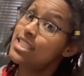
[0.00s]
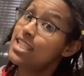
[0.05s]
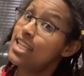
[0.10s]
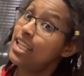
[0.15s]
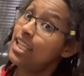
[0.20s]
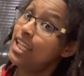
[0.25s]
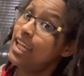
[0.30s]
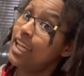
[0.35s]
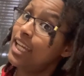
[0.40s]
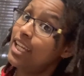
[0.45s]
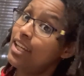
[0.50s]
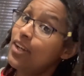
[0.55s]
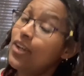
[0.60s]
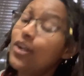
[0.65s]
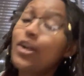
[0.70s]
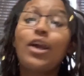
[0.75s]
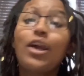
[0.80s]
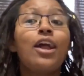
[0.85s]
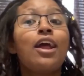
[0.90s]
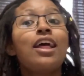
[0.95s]

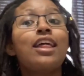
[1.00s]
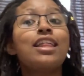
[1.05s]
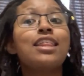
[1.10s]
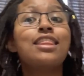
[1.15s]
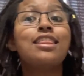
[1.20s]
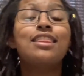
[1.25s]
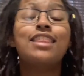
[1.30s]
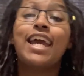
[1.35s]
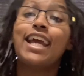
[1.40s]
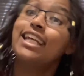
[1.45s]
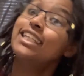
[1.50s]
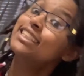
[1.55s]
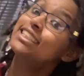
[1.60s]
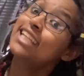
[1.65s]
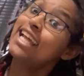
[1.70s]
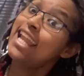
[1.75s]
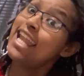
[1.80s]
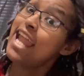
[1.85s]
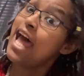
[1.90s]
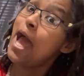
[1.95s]
later. Thanks a
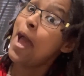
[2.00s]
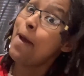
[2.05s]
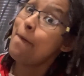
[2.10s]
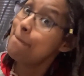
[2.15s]
lot.